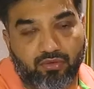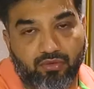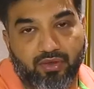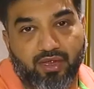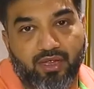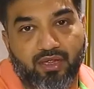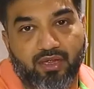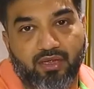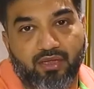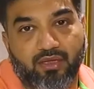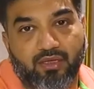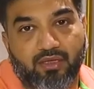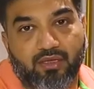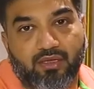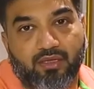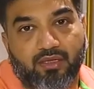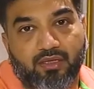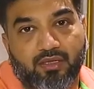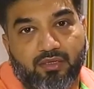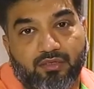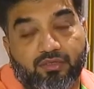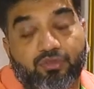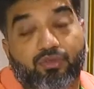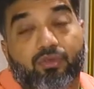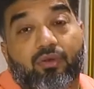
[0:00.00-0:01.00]
Okay.
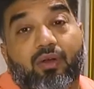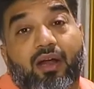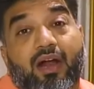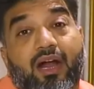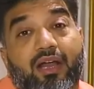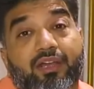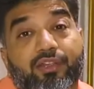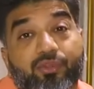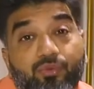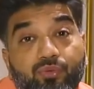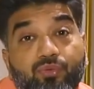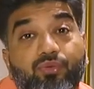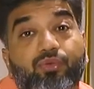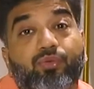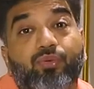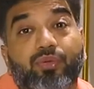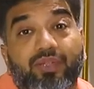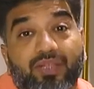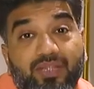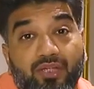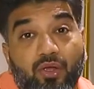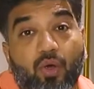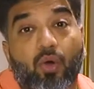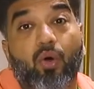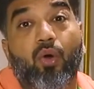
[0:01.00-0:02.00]
So, are you
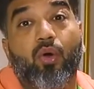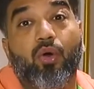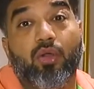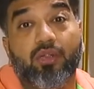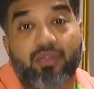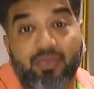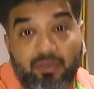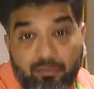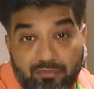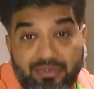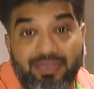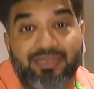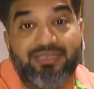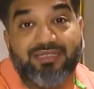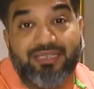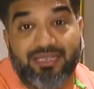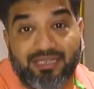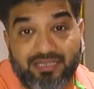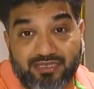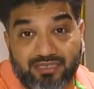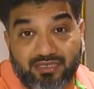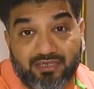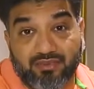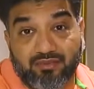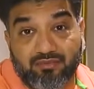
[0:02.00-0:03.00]
doing all the
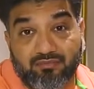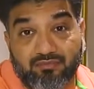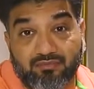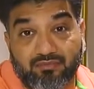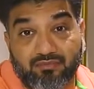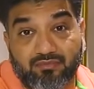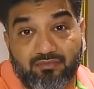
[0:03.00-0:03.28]
basics